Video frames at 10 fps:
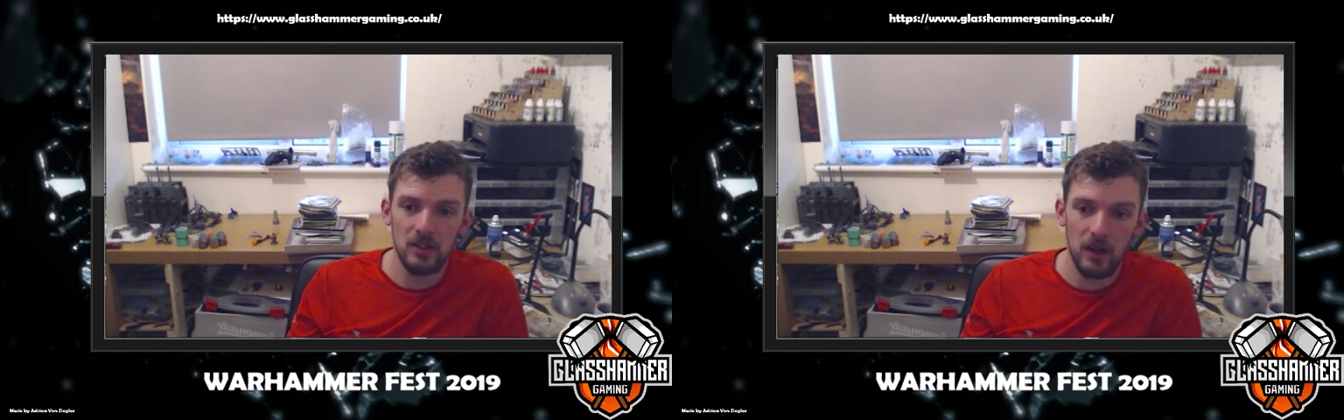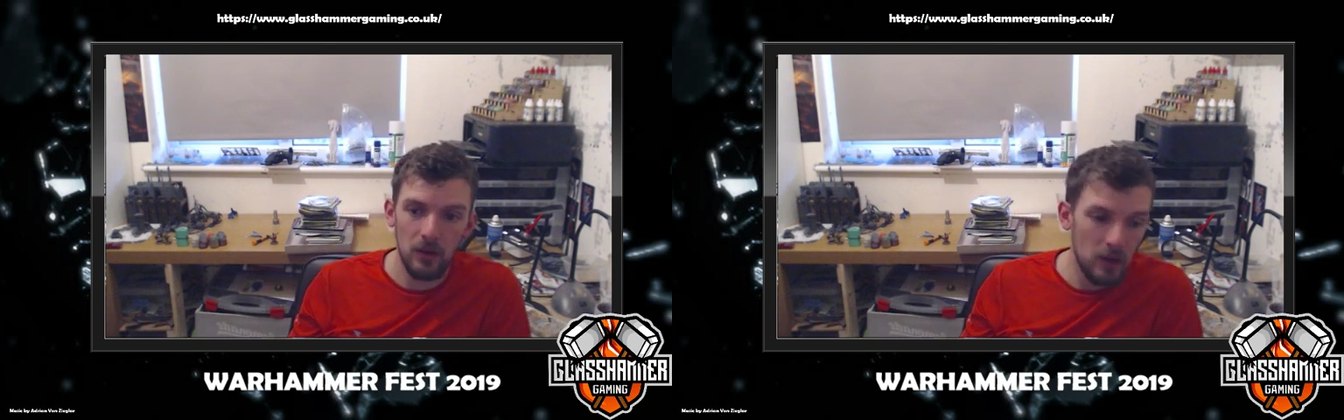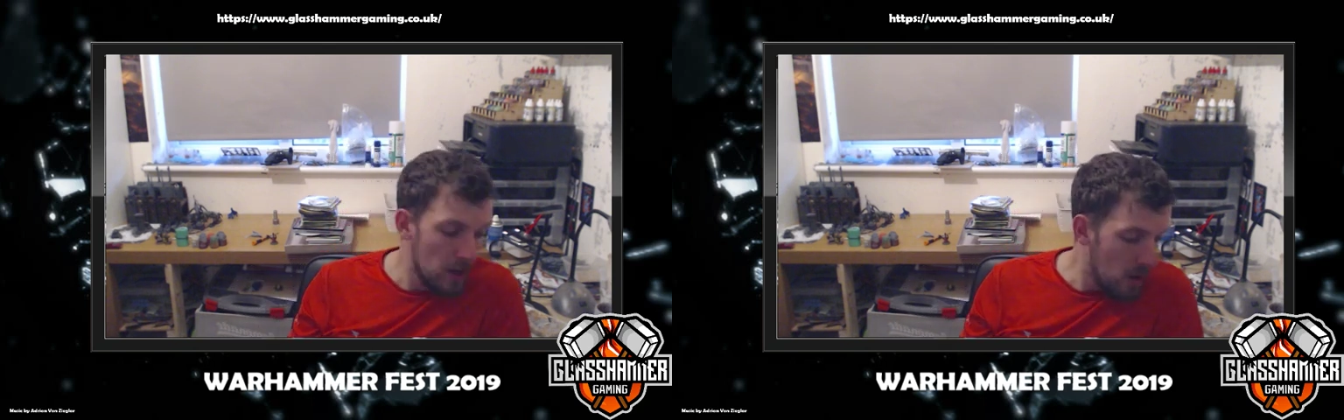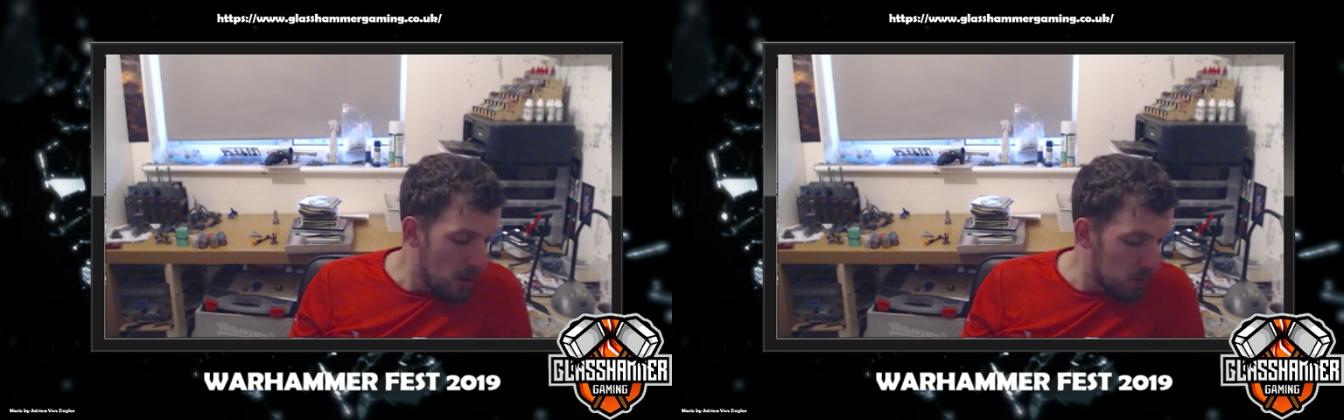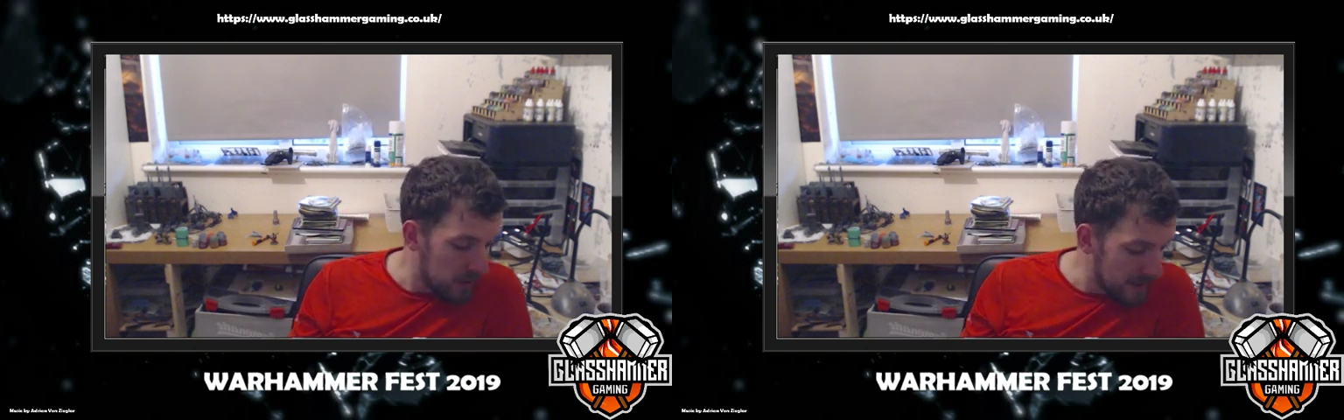So
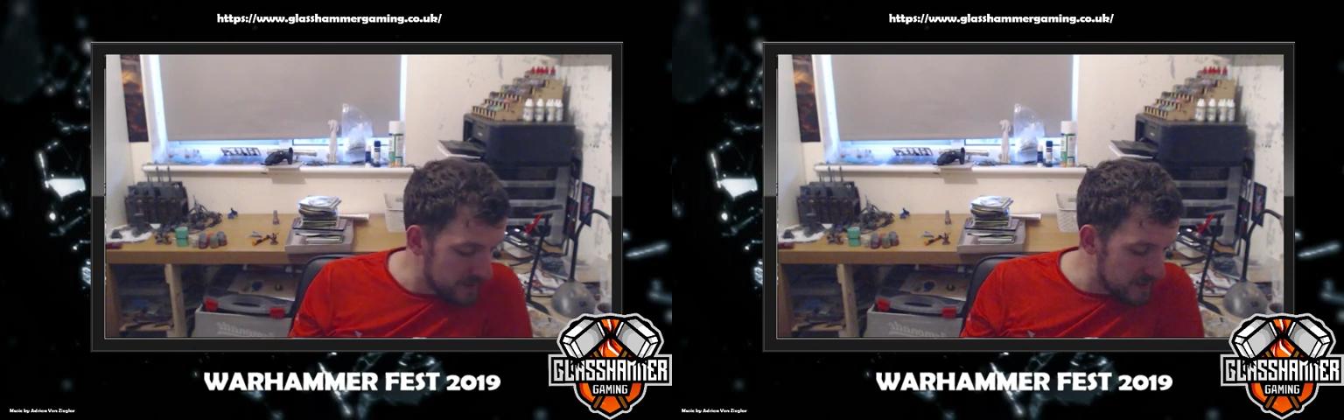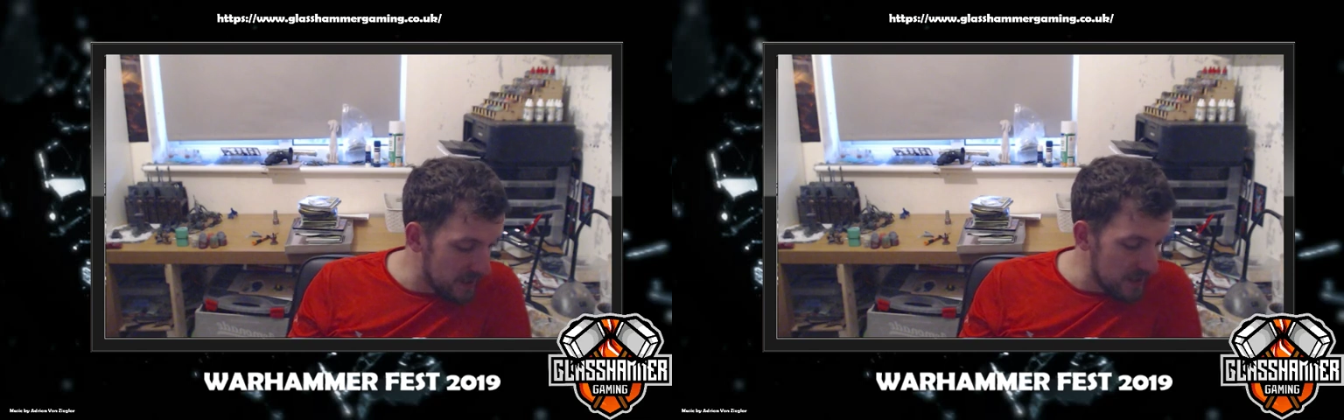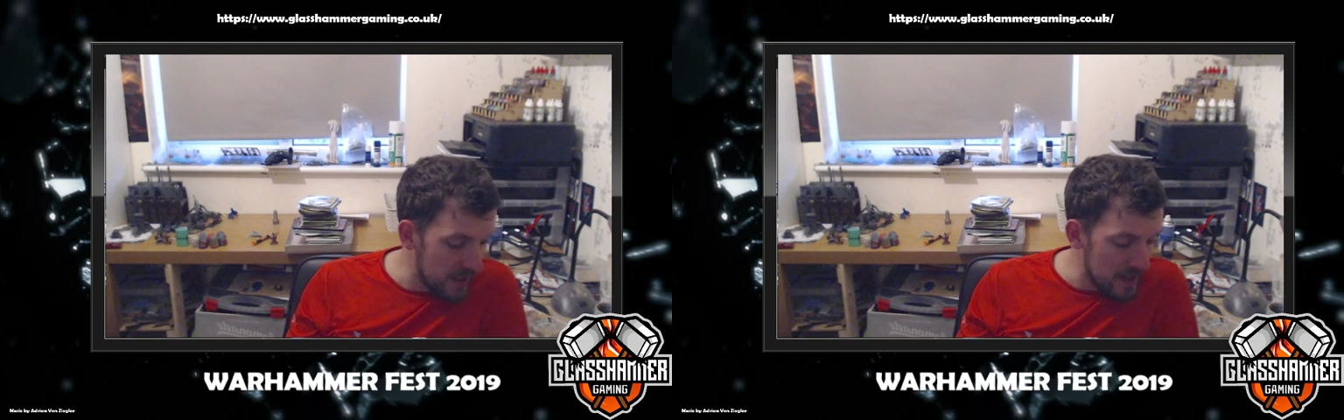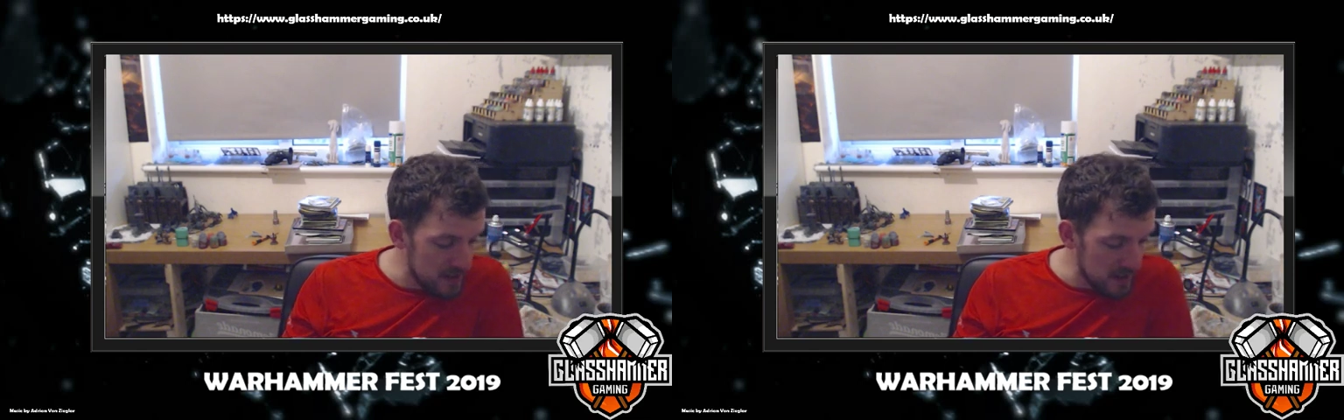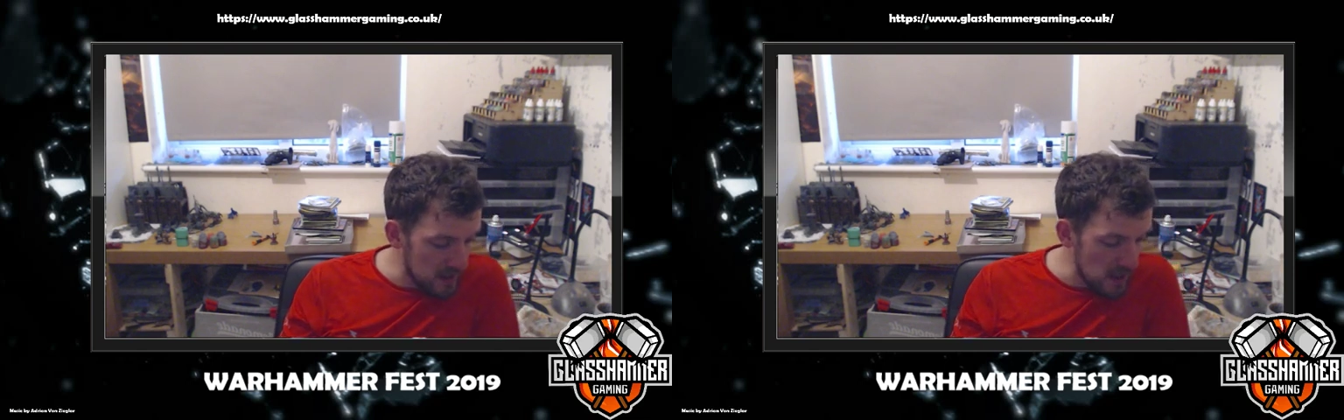plenty in there
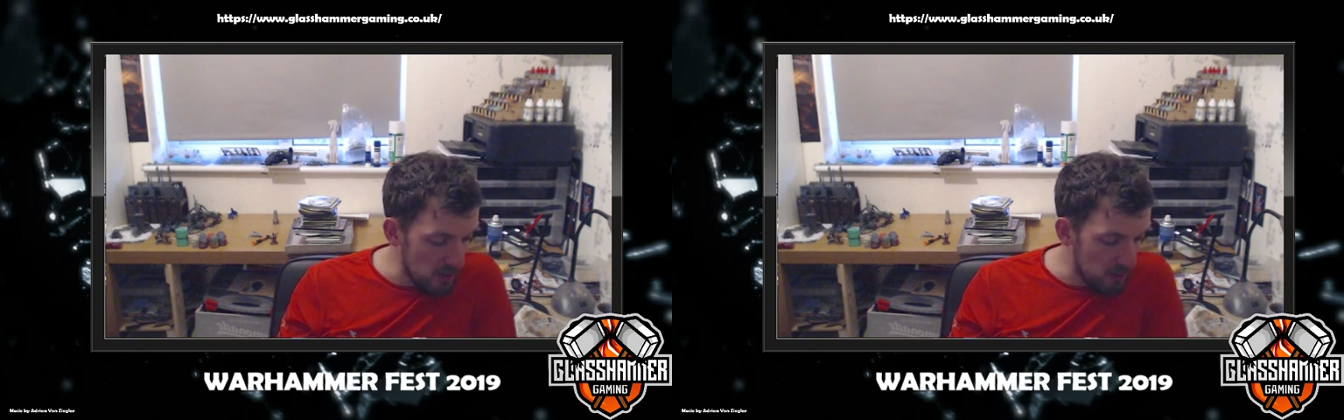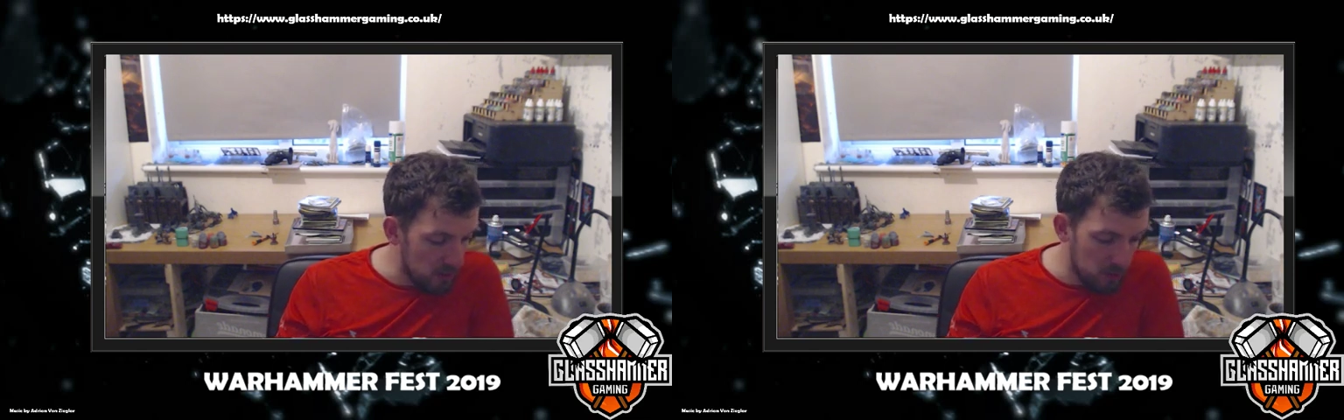to keep